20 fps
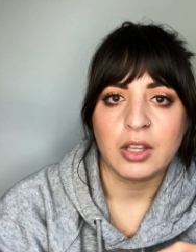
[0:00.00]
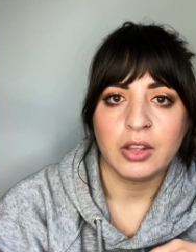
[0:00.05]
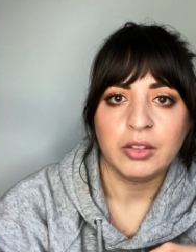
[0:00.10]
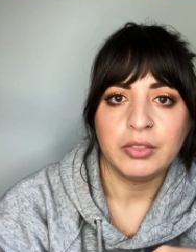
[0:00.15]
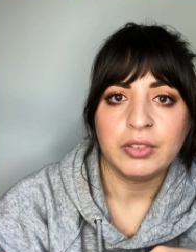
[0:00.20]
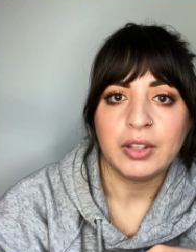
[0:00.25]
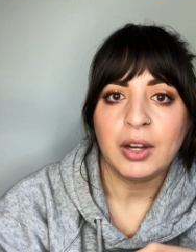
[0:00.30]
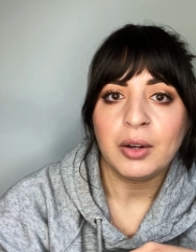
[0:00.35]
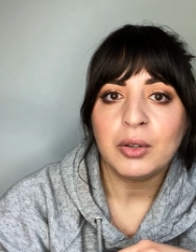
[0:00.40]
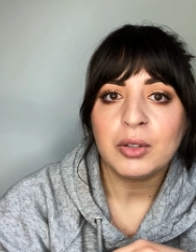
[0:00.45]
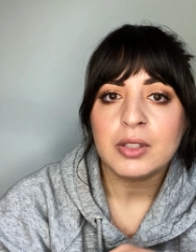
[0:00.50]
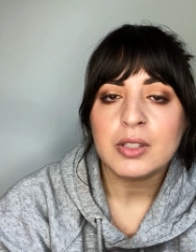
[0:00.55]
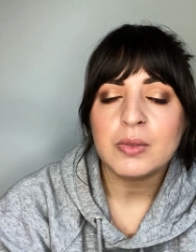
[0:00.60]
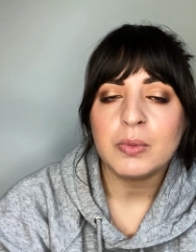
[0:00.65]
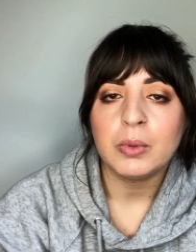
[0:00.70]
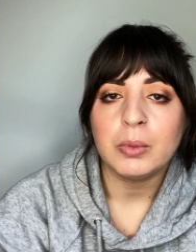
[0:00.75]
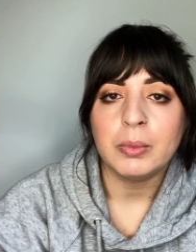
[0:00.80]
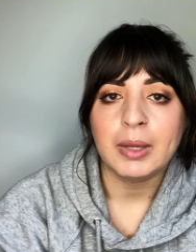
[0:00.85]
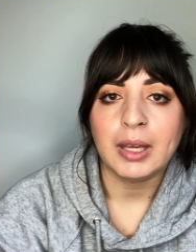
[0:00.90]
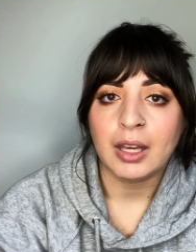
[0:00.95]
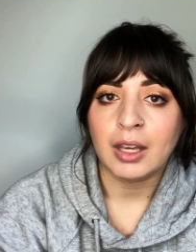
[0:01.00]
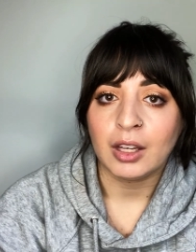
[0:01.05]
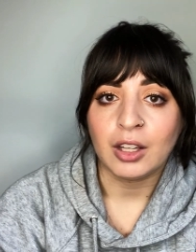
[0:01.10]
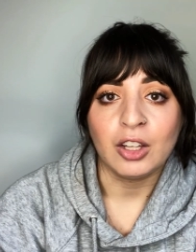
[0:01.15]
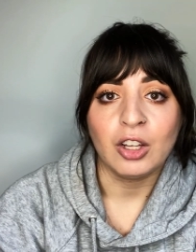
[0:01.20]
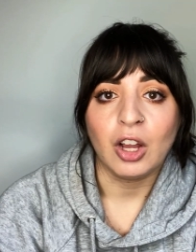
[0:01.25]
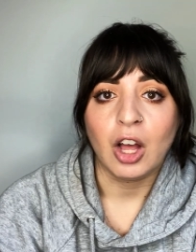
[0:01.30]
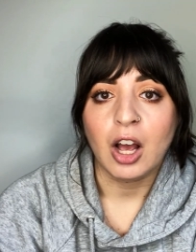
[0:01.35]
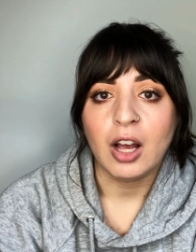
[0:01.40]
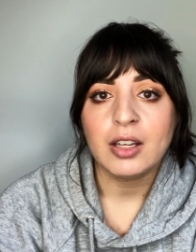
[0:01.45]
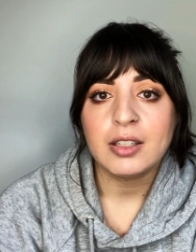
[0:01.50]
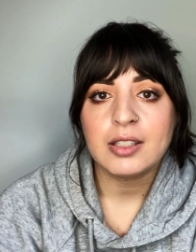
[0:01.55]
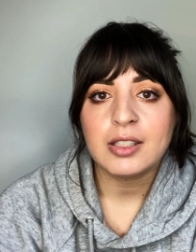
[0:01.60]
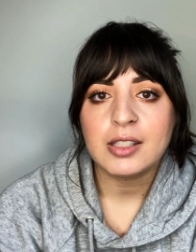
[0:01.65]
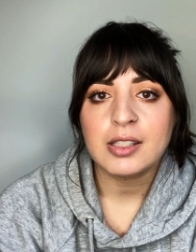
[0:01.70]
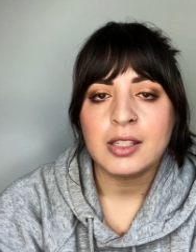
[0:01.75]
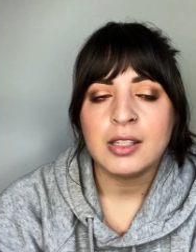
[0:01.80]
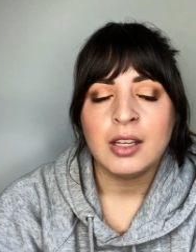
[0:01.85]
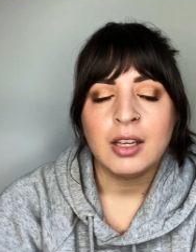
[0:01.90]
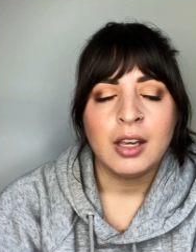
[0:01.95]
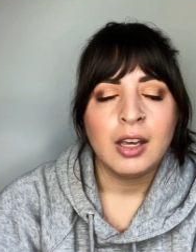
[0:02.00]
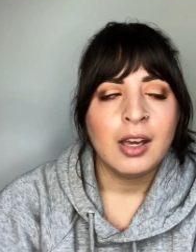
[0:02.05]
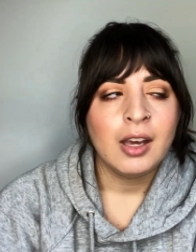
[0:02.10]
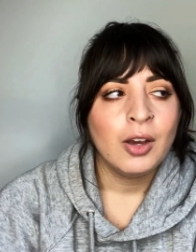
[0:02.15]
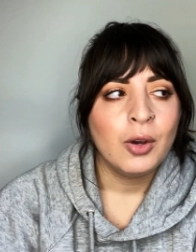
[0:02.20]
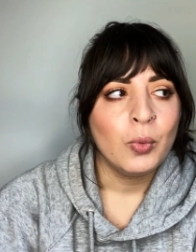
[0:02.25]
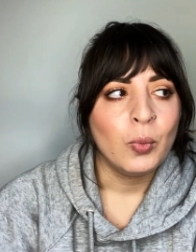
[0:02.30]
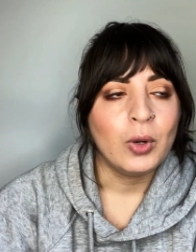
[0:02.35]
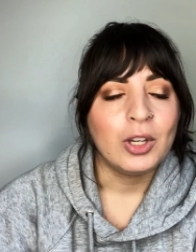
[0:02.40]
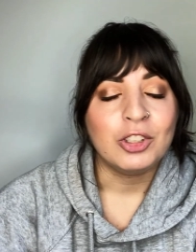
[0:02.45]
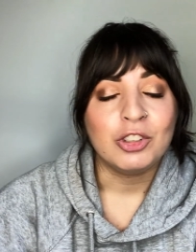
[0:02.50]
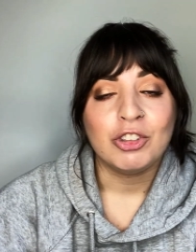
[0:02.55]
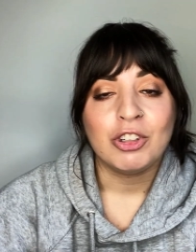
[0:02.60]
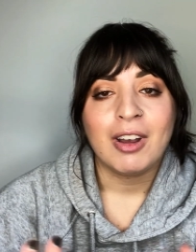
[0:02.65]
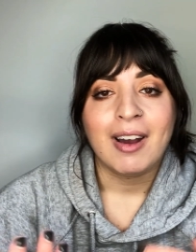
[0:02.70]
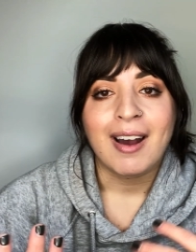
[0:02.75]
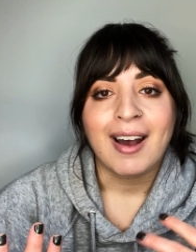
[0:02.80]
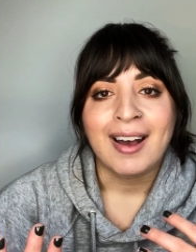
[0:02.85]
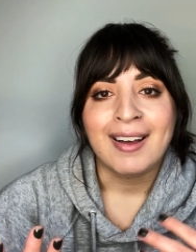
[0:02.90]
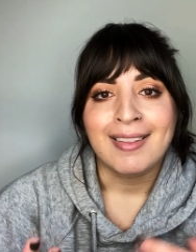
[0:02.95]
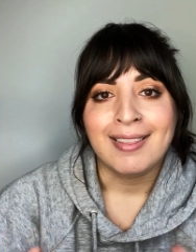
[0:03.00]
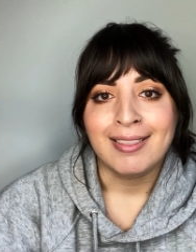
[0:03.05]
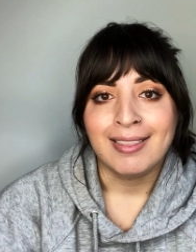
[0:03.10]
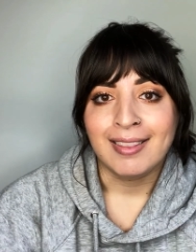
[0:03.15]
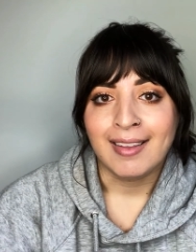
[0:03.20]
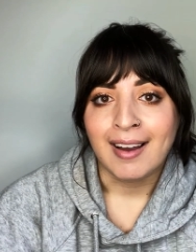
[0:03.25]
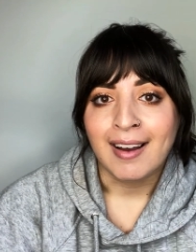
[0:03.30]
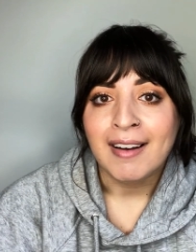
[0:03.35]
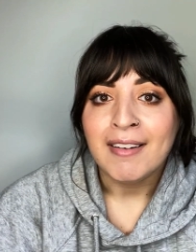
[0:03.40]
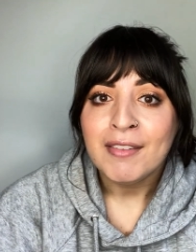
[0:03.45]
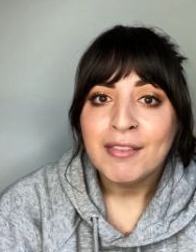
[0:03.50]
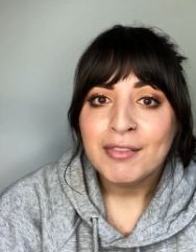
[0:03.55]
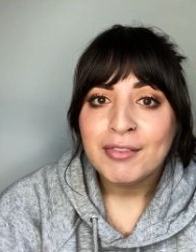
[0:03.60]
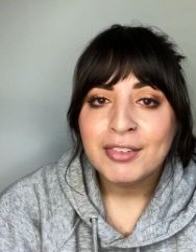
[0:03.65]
on the flowers will be in gloss, which I love.